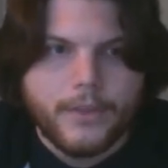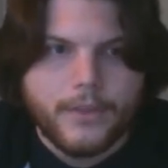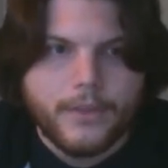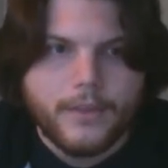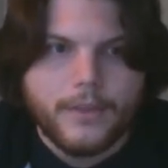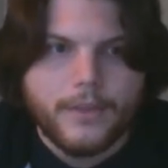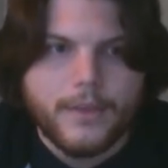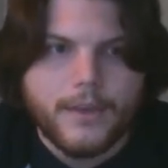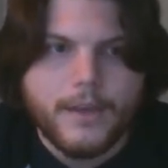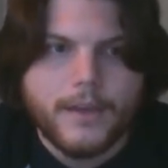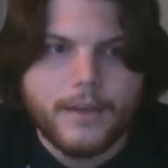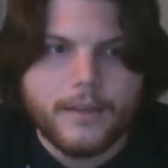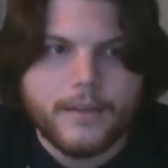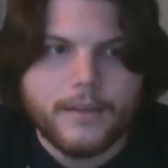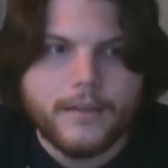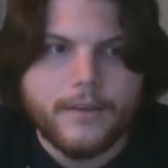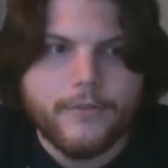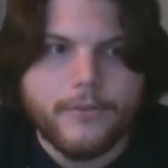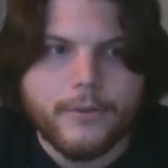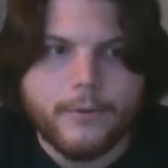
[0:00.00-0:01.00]
The
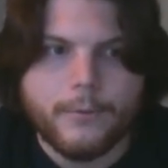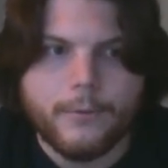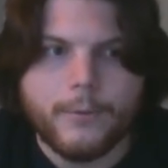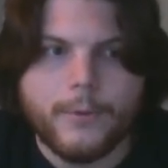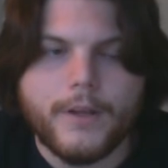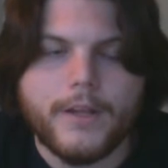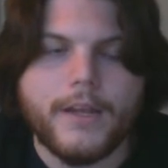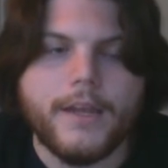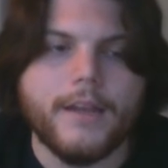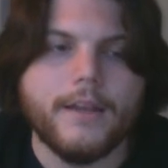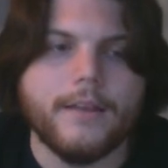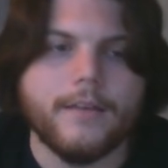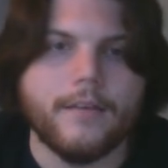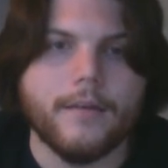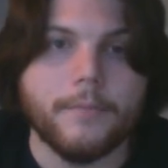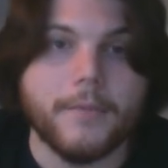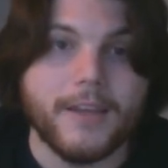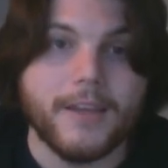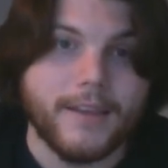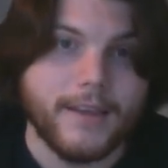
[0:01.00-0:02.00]
difference between it and
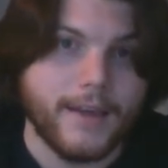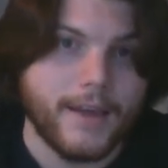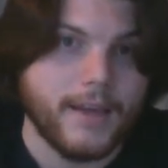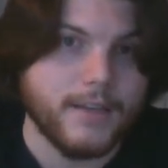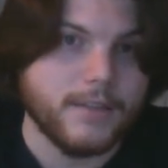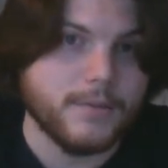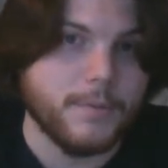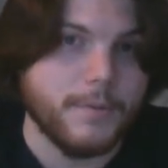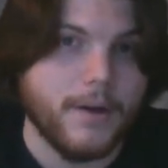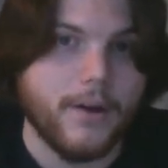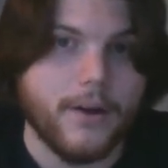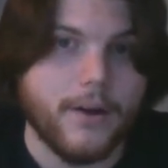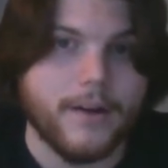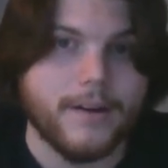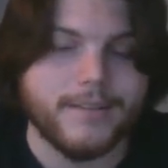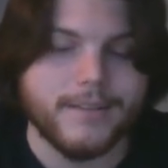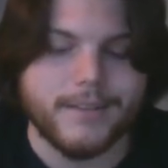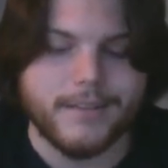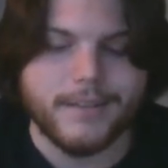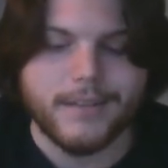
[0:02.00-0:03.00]
something like HBr
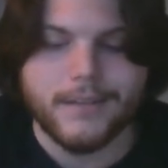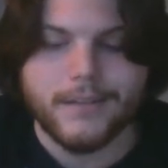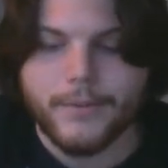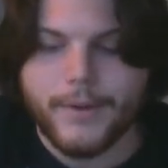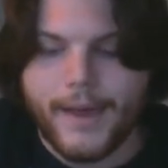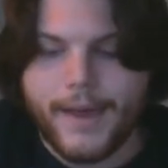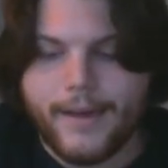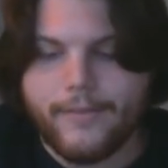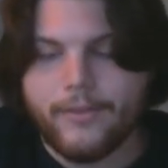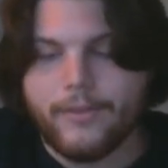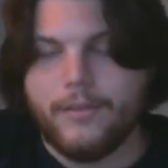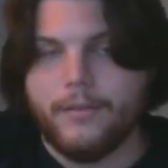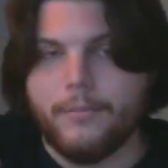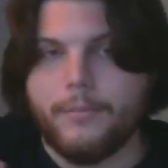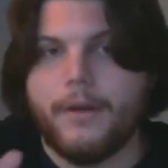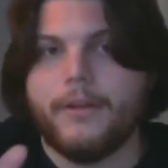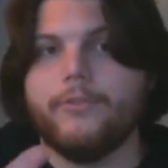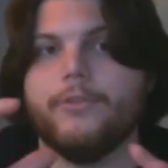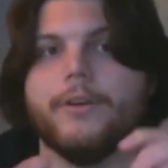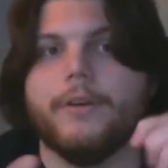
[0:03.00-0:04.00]
is that since we have a
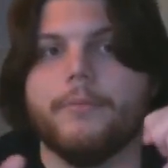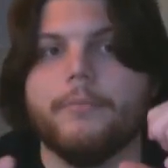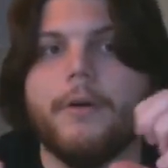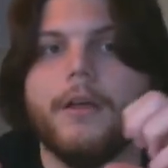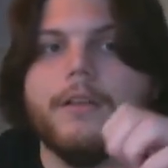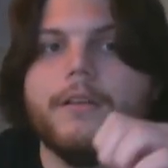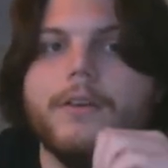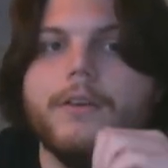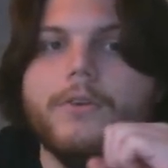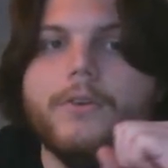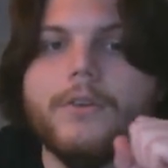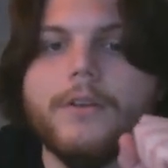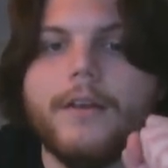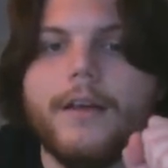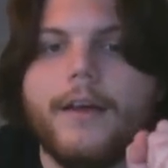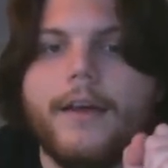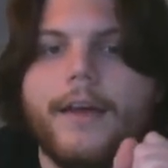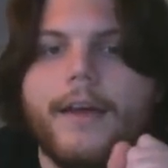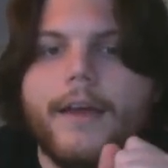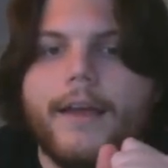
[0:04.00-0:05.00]
symmetric molecule,
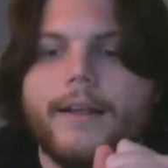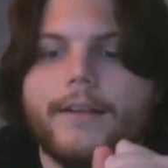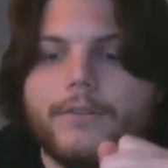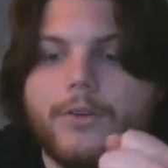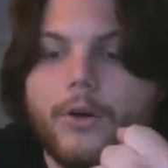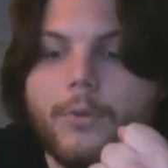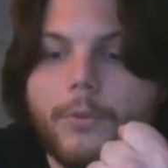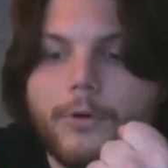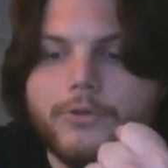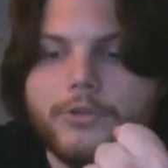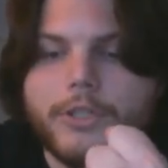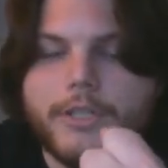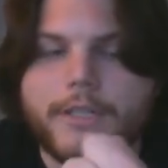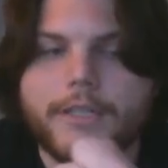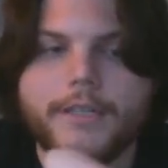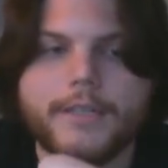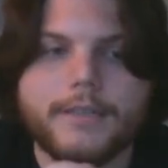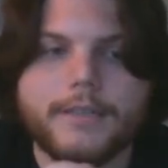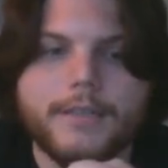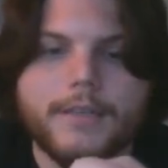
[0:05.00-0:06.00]
and it's
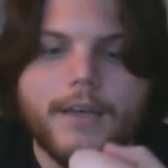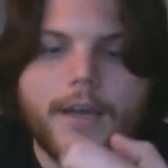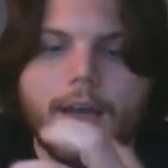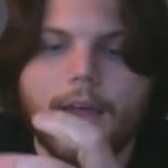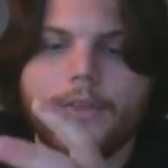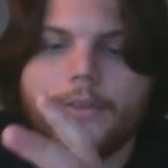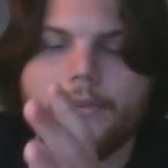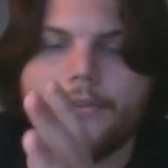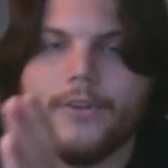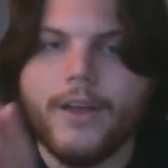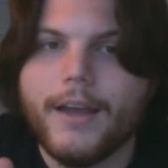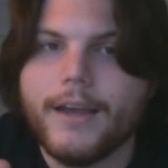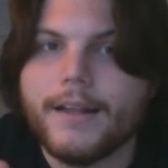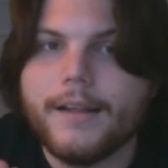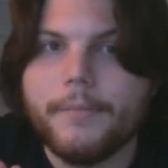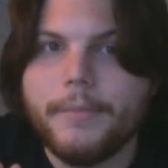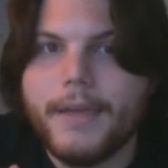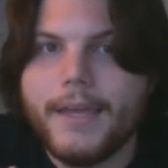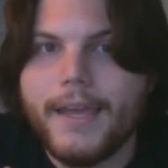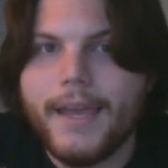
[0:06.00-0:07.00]
homogeneous, there's not going
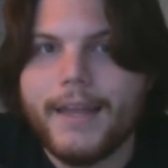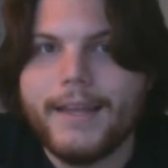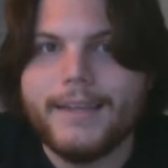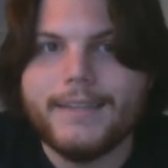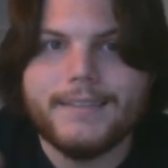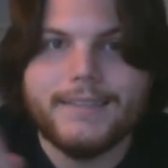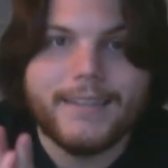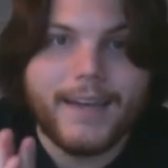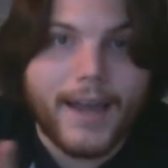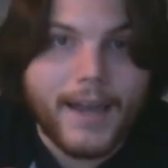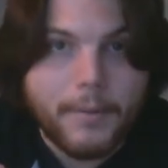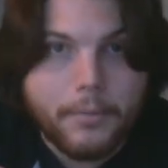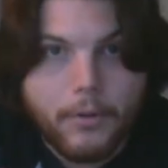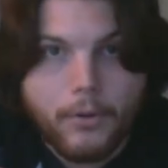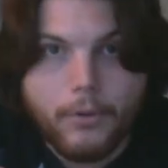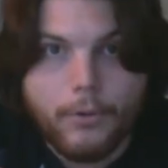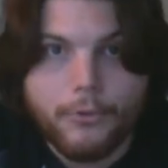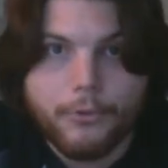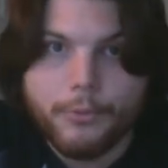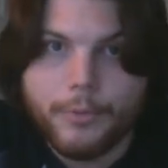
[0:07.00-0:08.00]
to be any
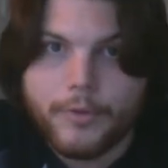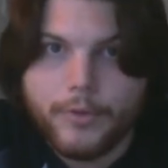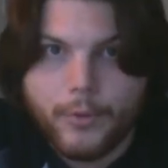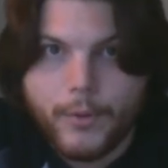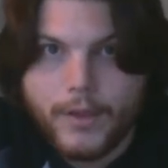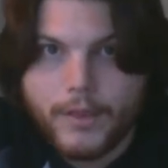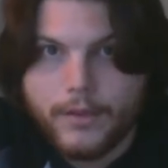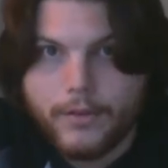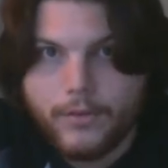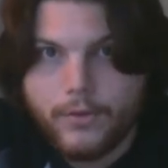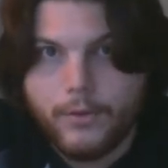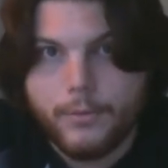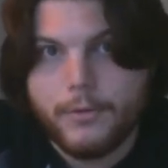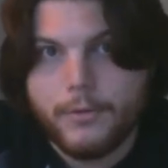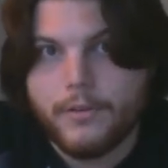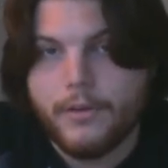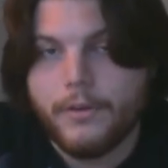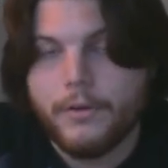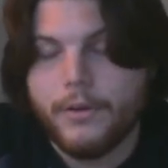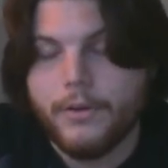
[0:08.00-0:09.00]
dipoles between the two
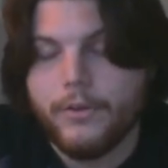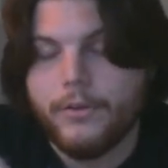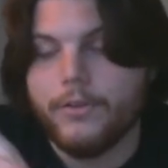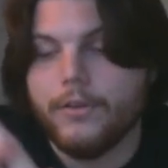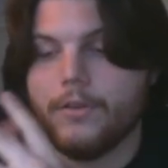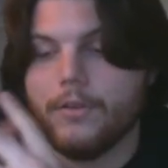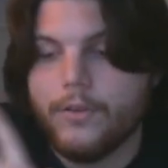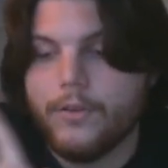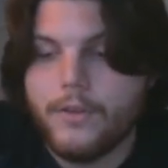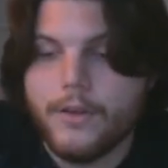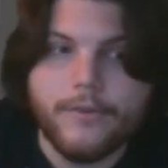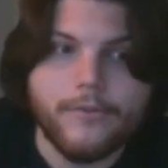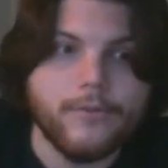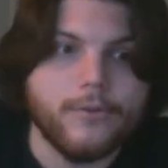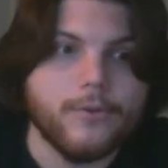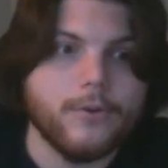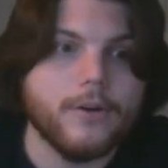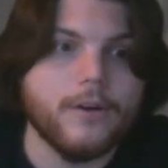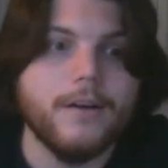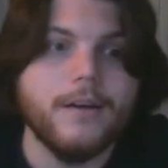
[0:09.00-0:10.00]
materials. So
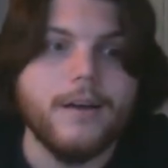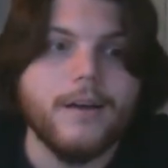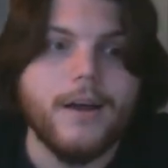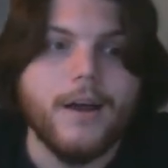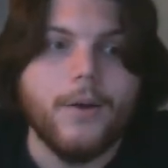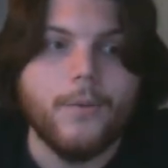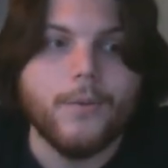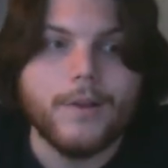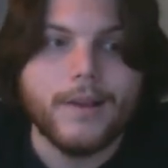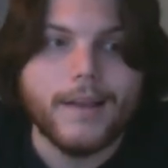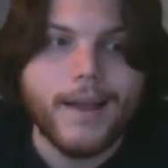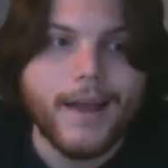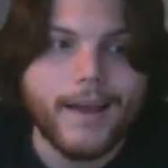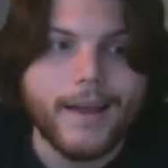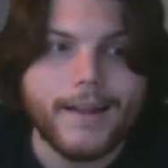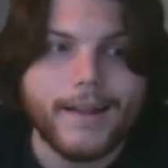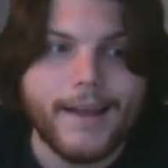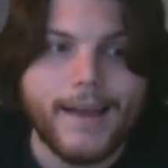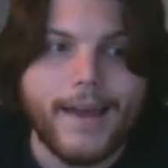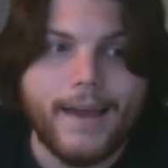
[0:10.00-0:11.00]
therefore, we're not
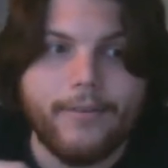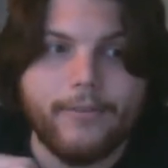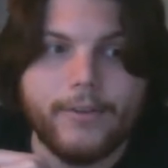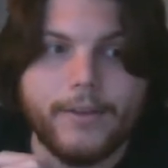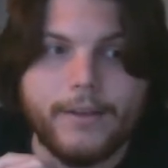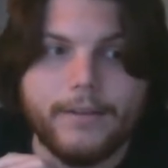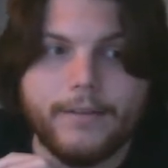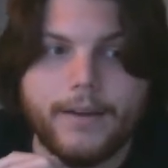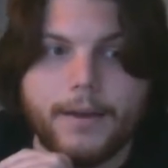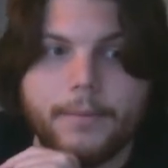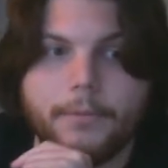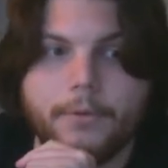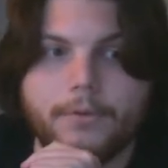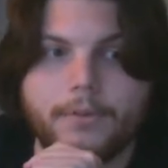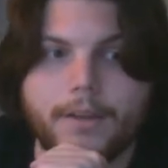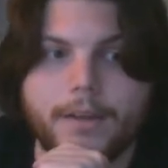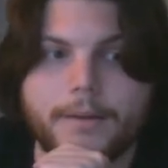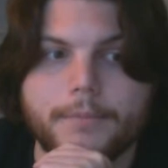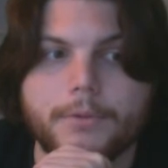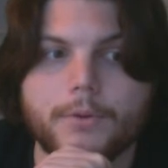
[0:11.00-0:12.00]
going to have any
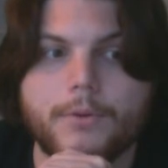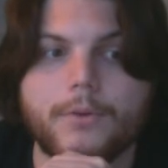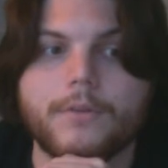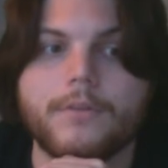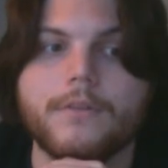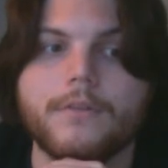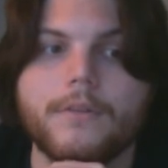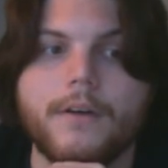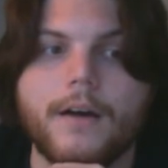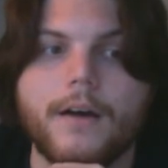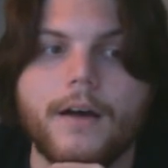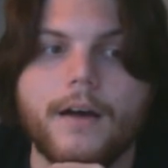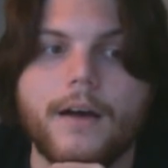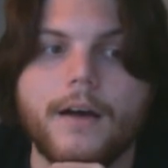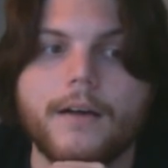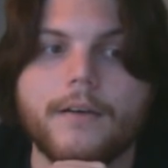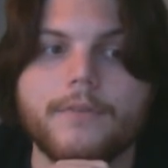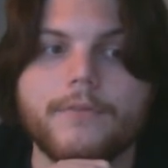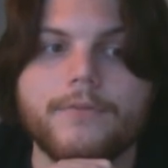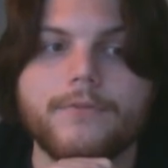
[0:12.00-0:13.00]

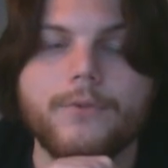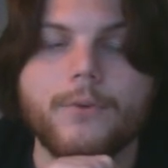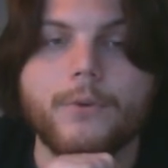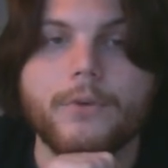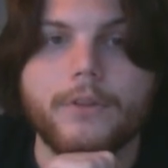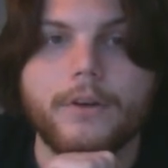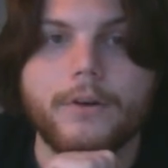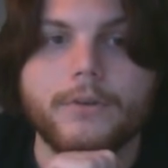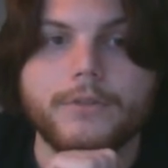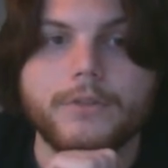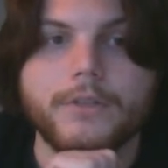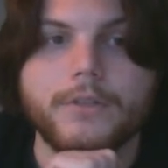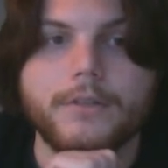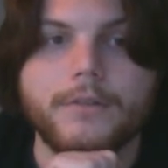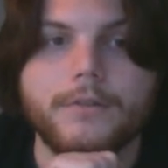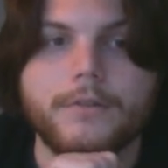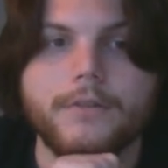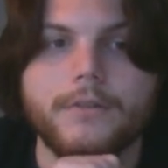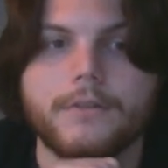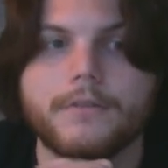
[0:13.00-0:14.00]
dipole-dipole for the
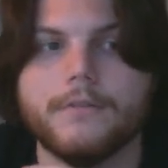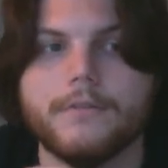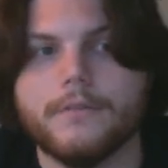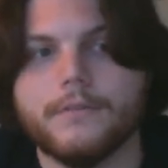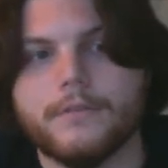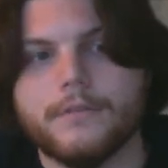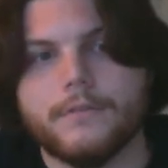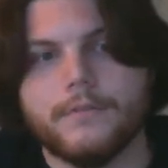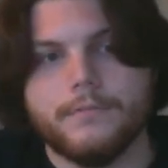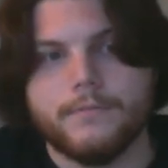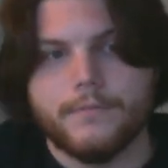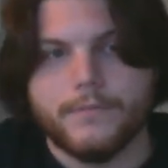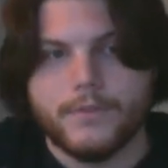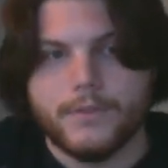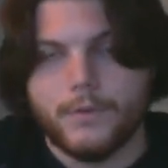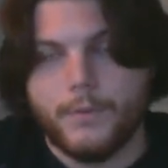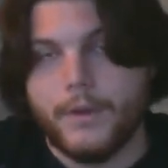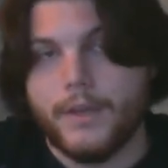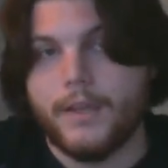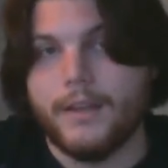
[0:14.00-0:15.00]
O2.
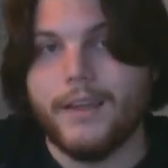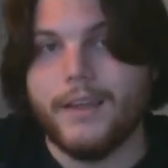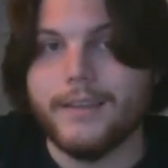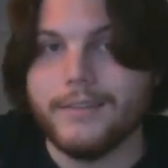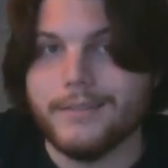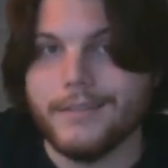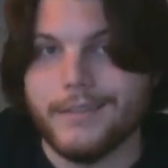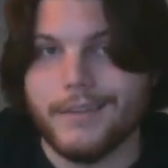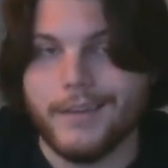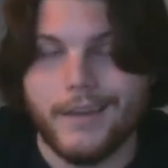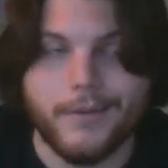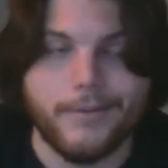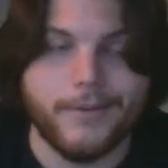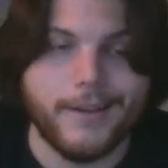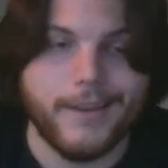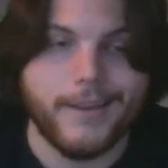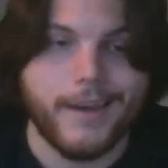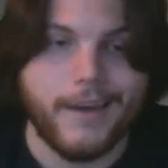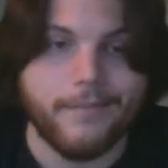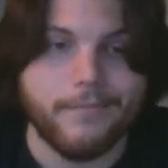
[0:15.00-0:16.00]
So we can instantly get rid
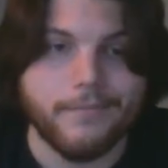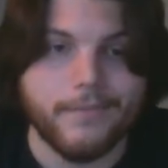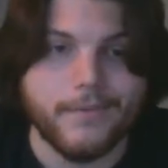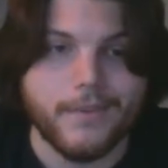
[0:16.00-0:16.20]
of that.